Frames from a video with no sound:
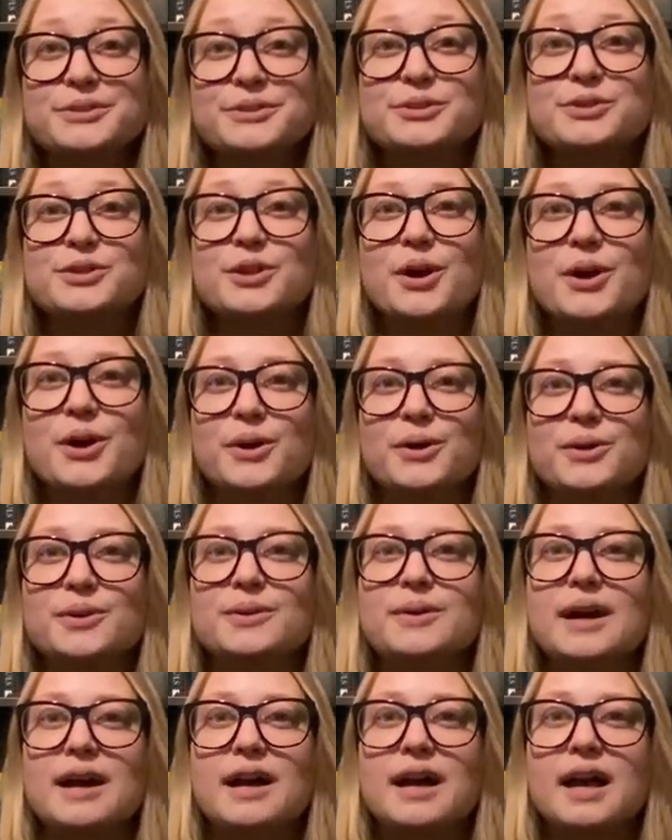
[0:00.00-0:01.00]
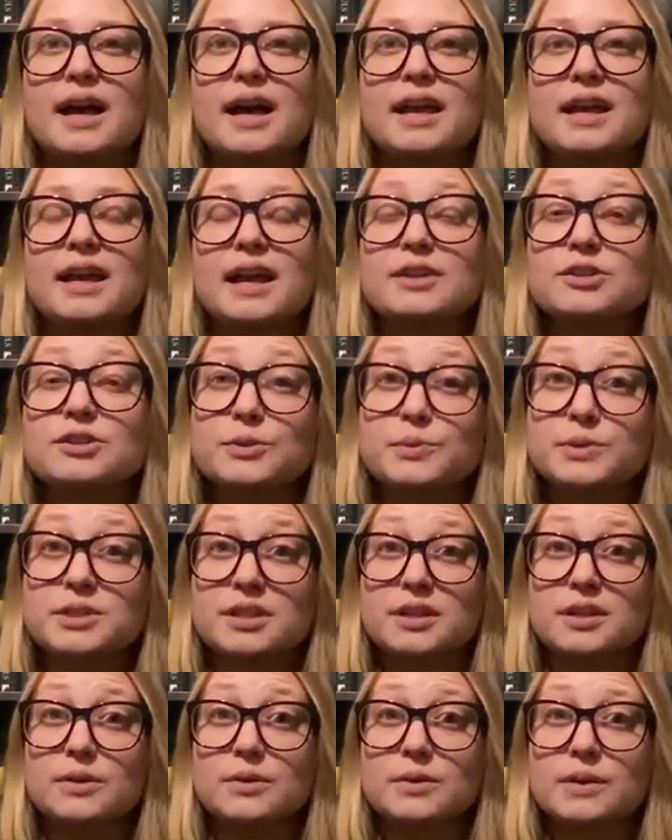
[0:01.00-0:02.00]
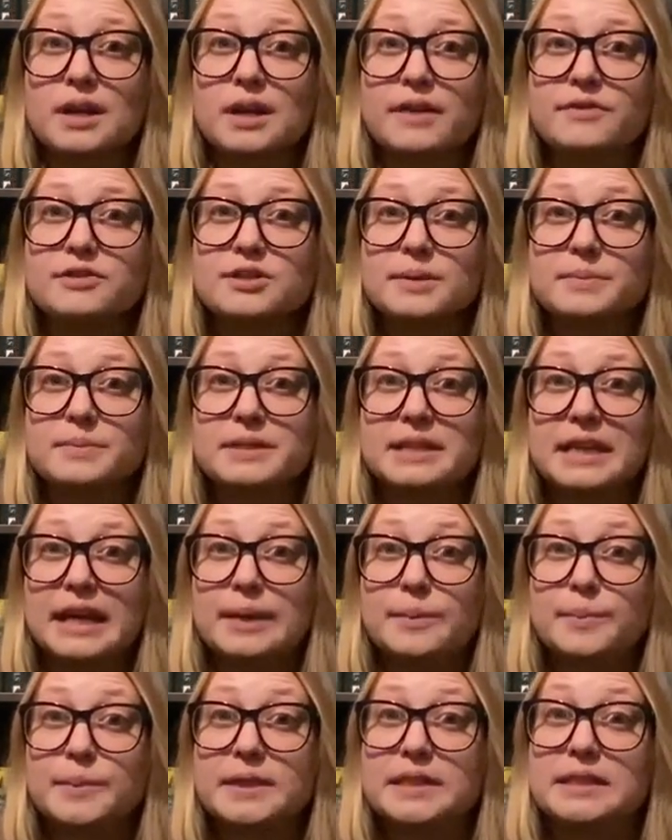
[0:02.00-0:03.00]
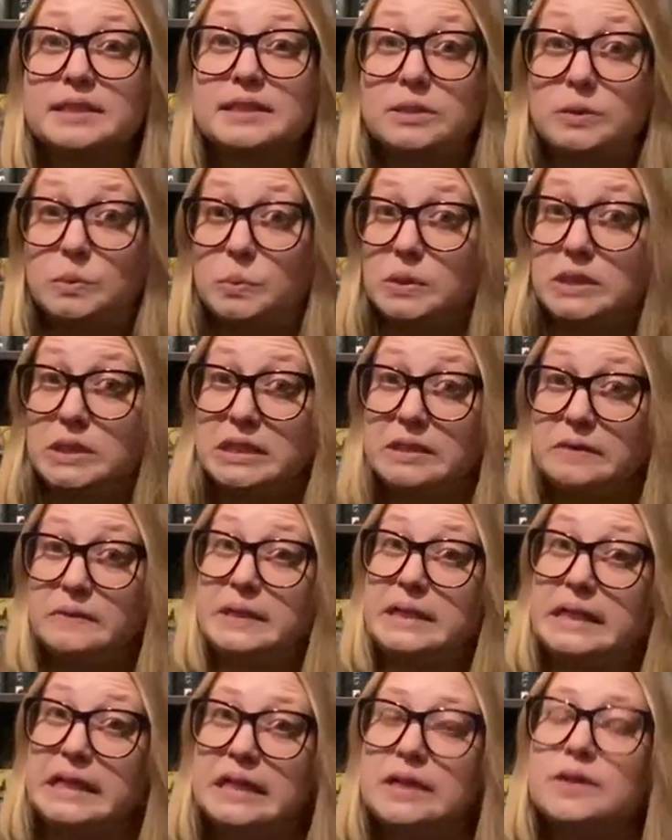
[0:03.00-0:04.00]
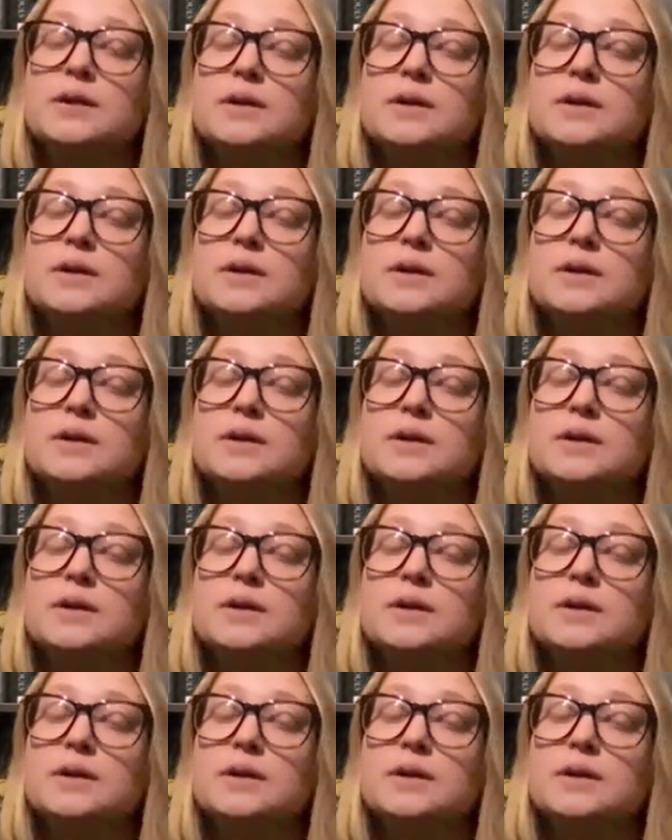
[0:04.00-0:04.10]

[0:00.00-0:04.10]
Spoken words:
so I actually was going to go to a coffee shop tonight, but it's working right now.